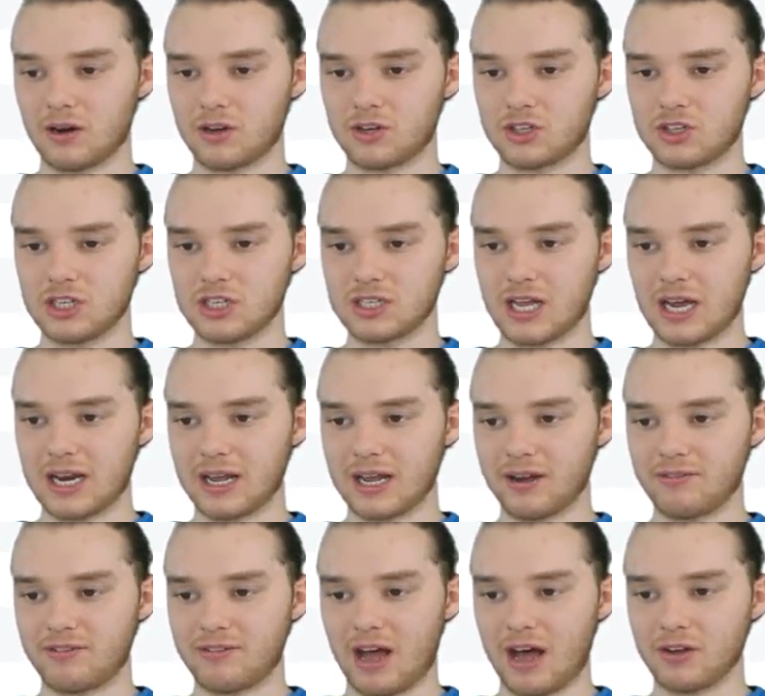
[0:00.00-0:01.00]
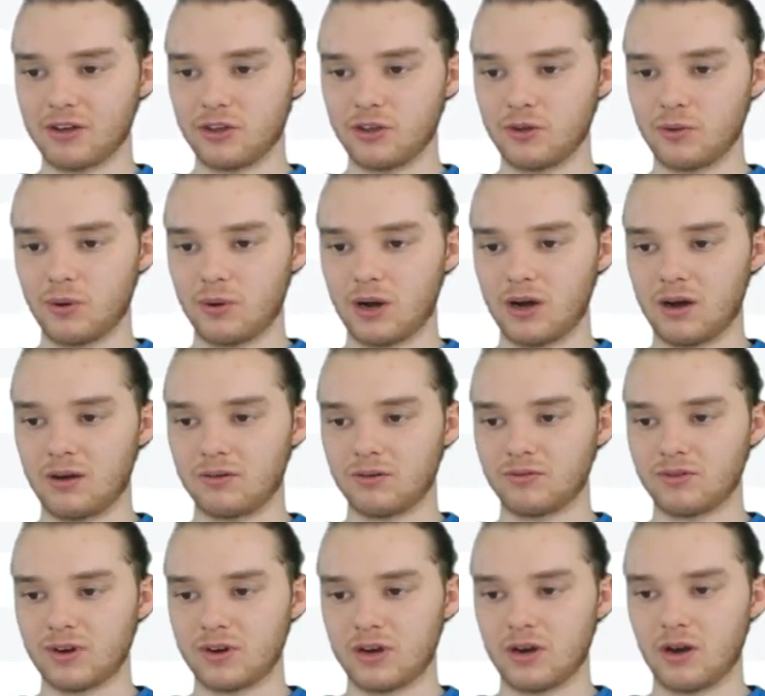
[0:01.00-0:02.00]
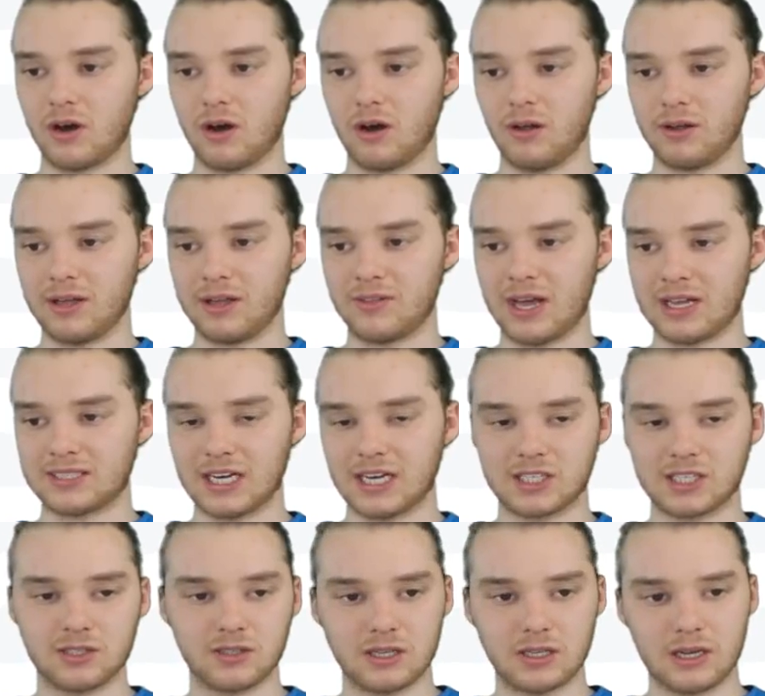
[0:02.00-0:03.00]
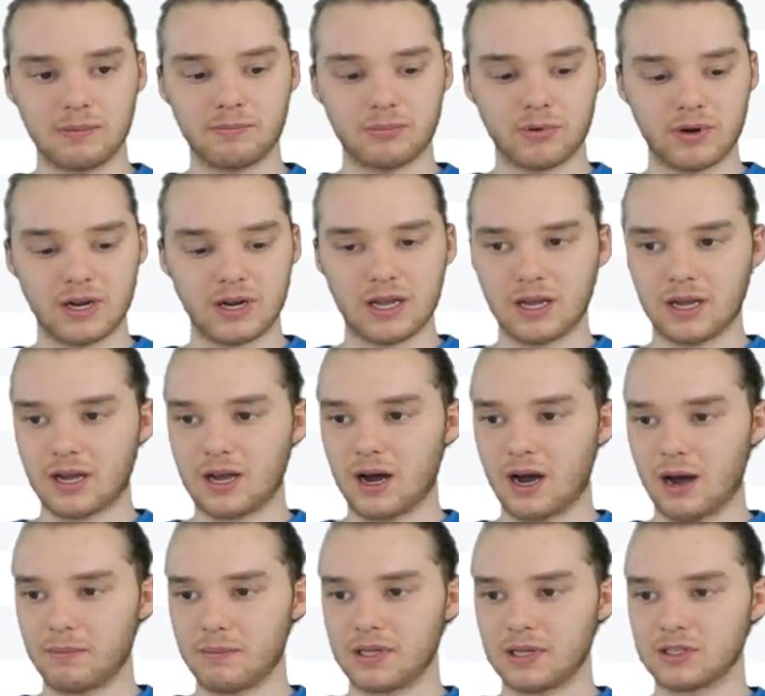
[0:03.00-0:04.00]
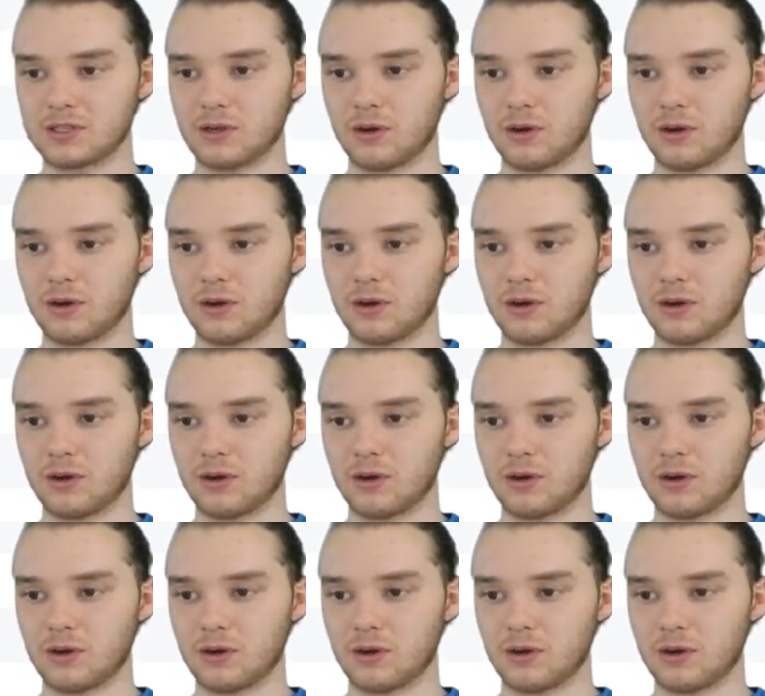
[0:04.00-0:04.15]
she's getting a value of null, and that's actually pretty common.